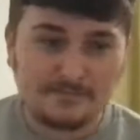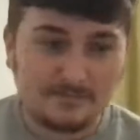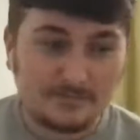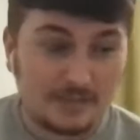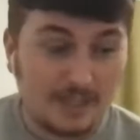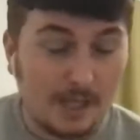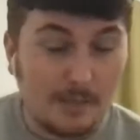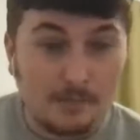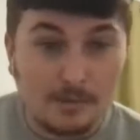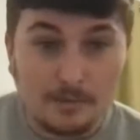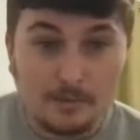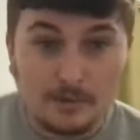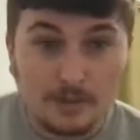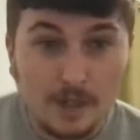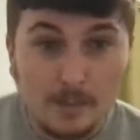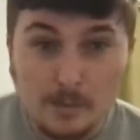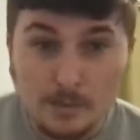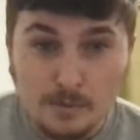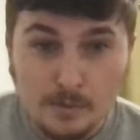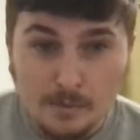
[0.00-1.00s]
getting
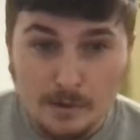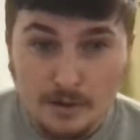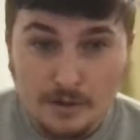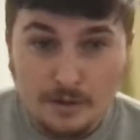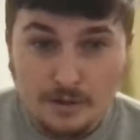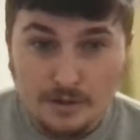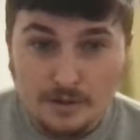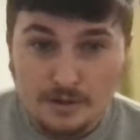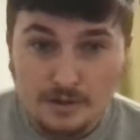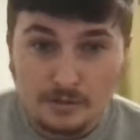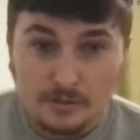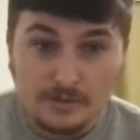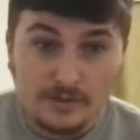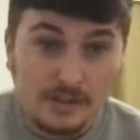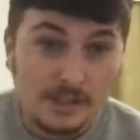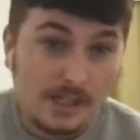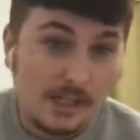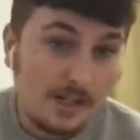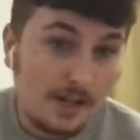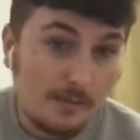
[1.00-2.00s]
double promotions. We've
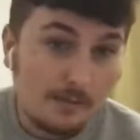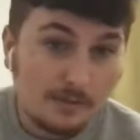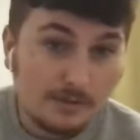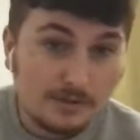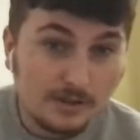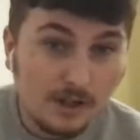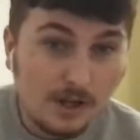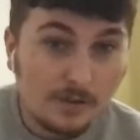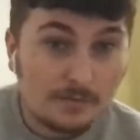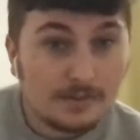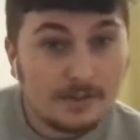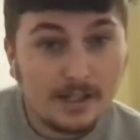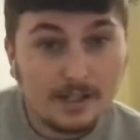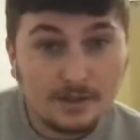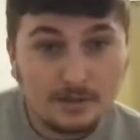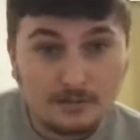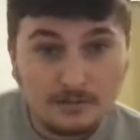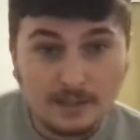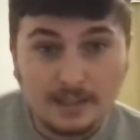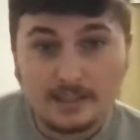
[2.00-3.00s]
seen it a number of times:
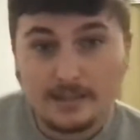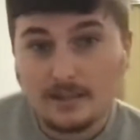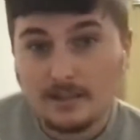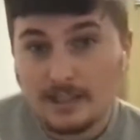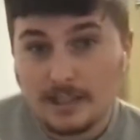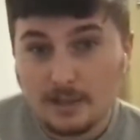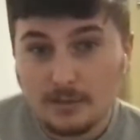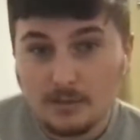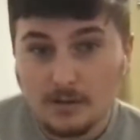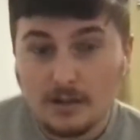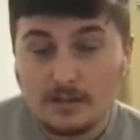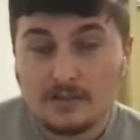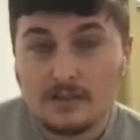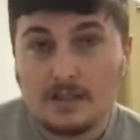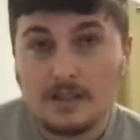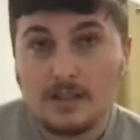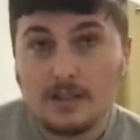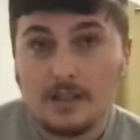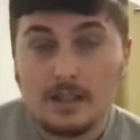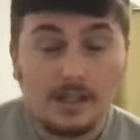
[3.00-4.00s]
National League to League One,
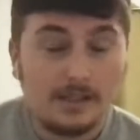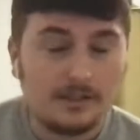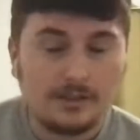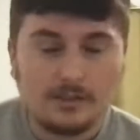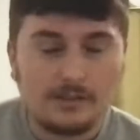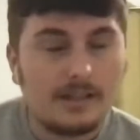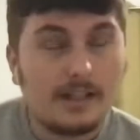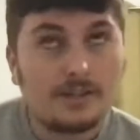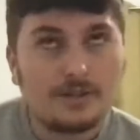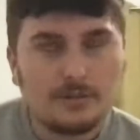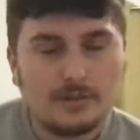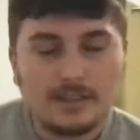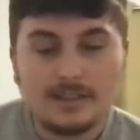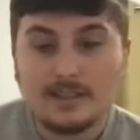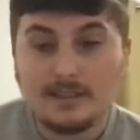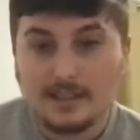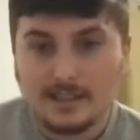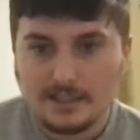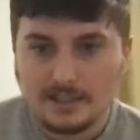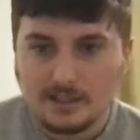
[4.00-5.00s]
National League to
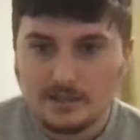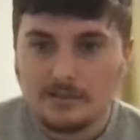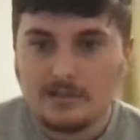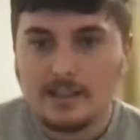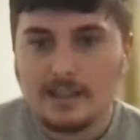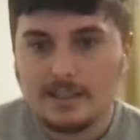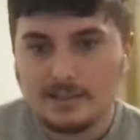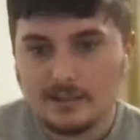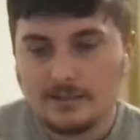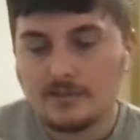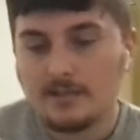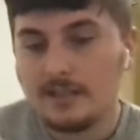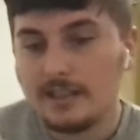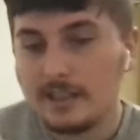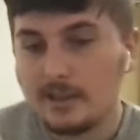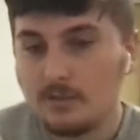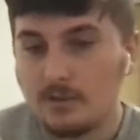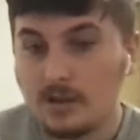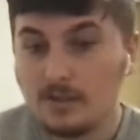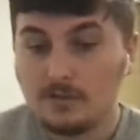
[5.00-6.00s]
League Two, League Two to
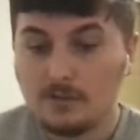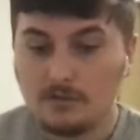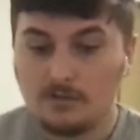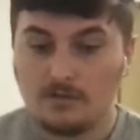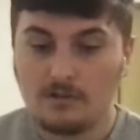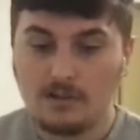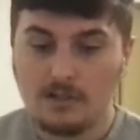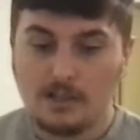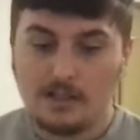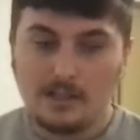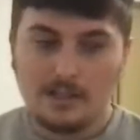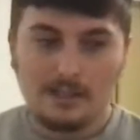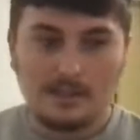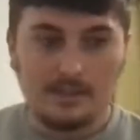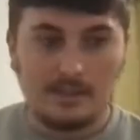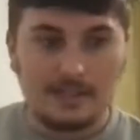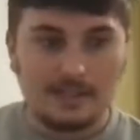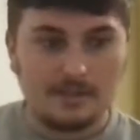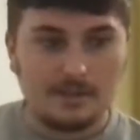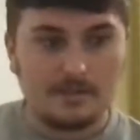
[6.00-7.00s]
League One, or
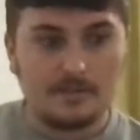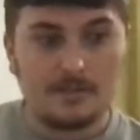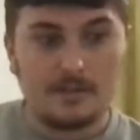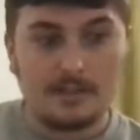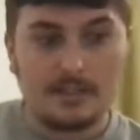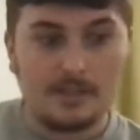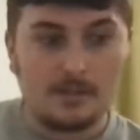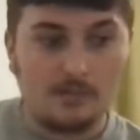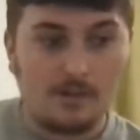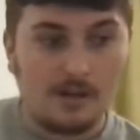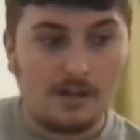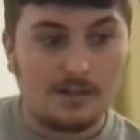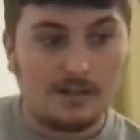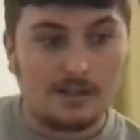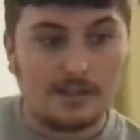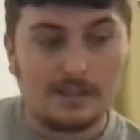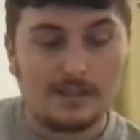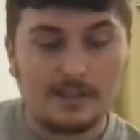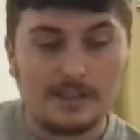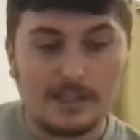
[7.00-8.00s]
League Two to League One, and
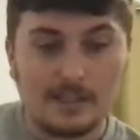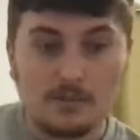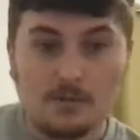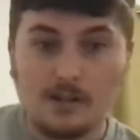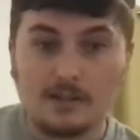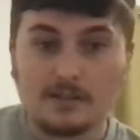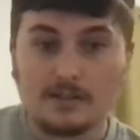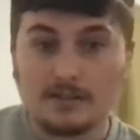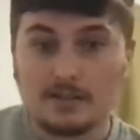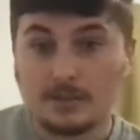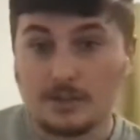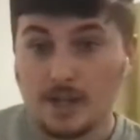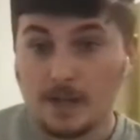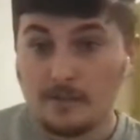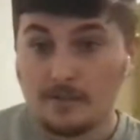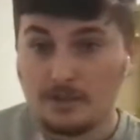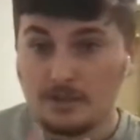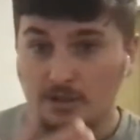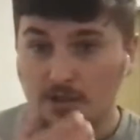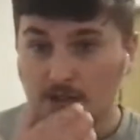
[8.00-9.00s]
then League One to the
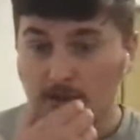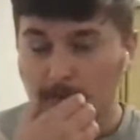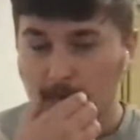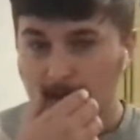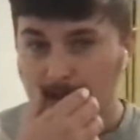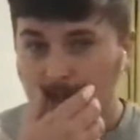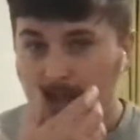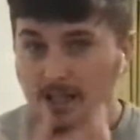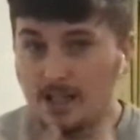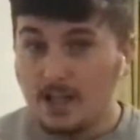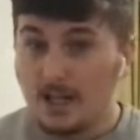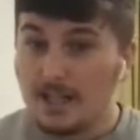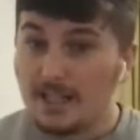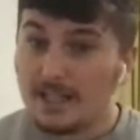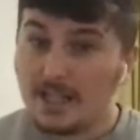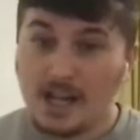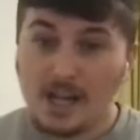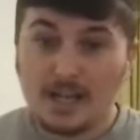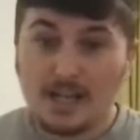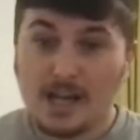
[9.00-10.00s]
Championship. It
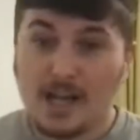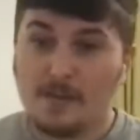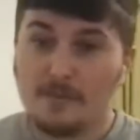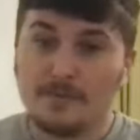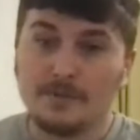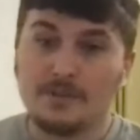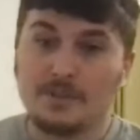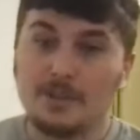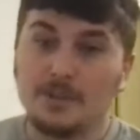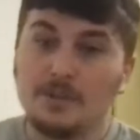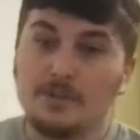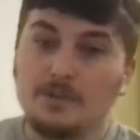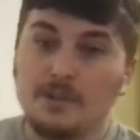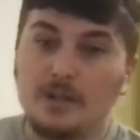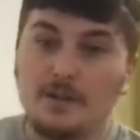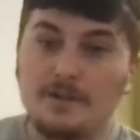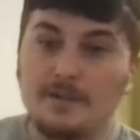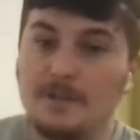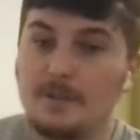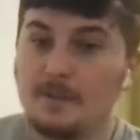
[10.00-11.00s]
can happen, so who
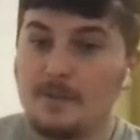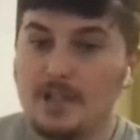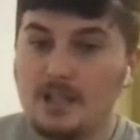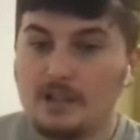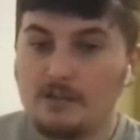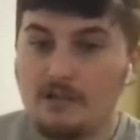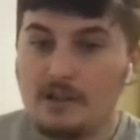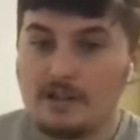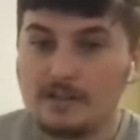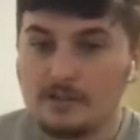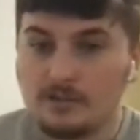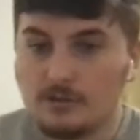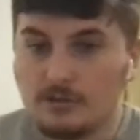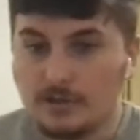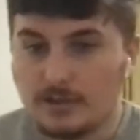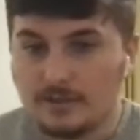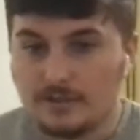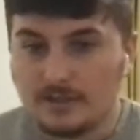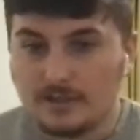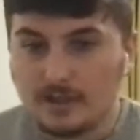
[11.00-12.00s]
knows? It'd be a great
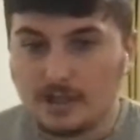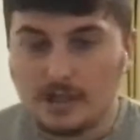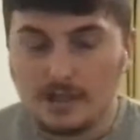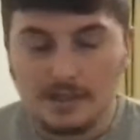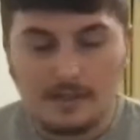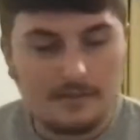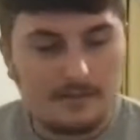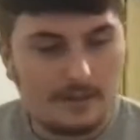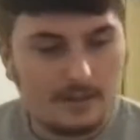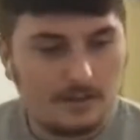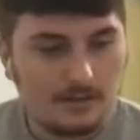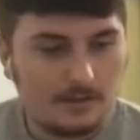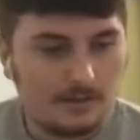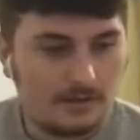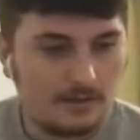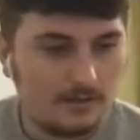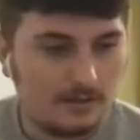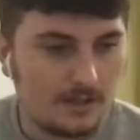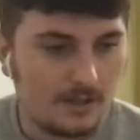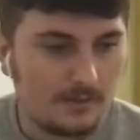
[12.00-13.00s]
story for Sutton if they could
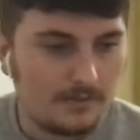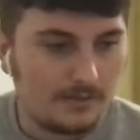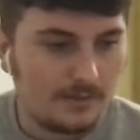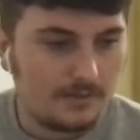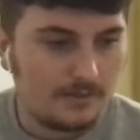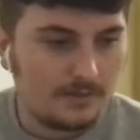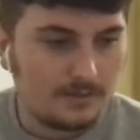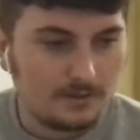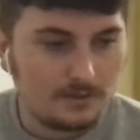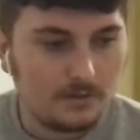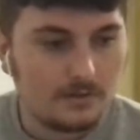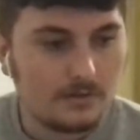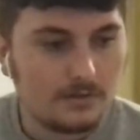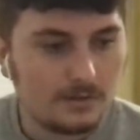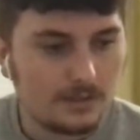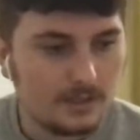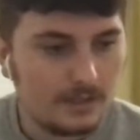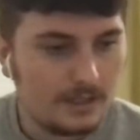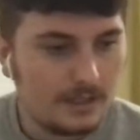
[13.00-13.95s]
do something of the sorts.